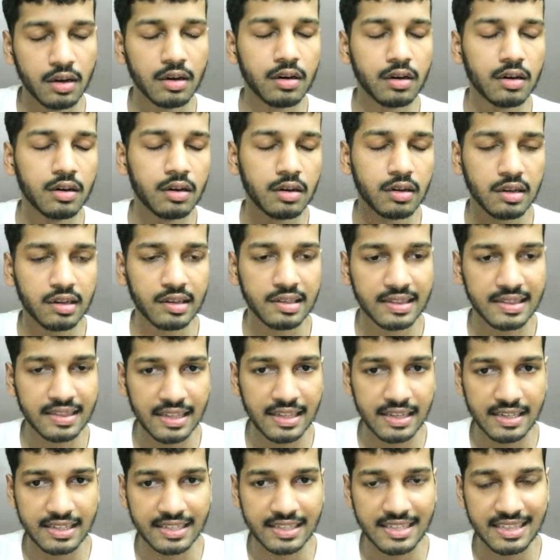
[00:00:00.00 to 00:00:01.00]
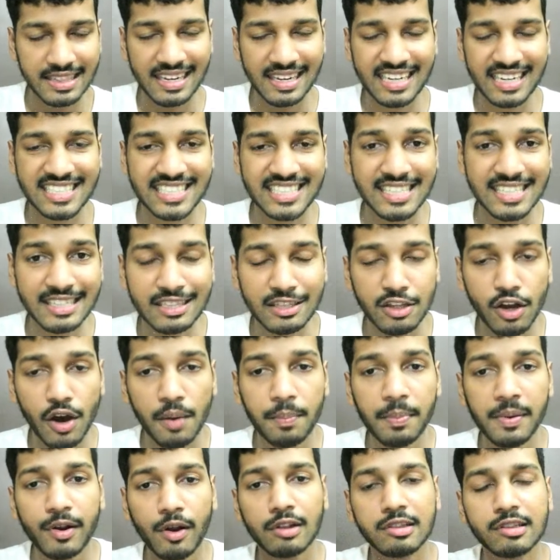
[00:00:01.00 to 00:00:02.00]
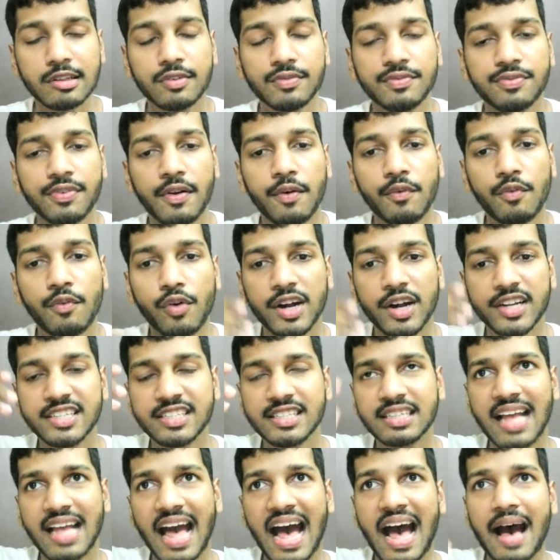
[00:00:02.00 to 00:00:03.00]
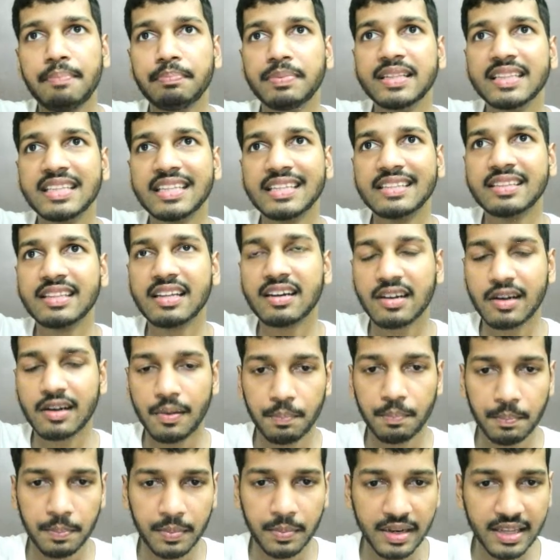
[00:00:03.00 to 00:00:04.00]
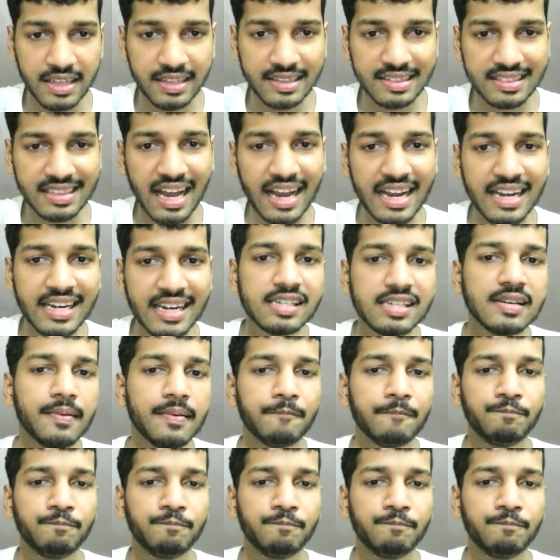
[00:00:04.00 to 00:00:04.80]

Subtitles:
the selected shop and also from what happens in the company side.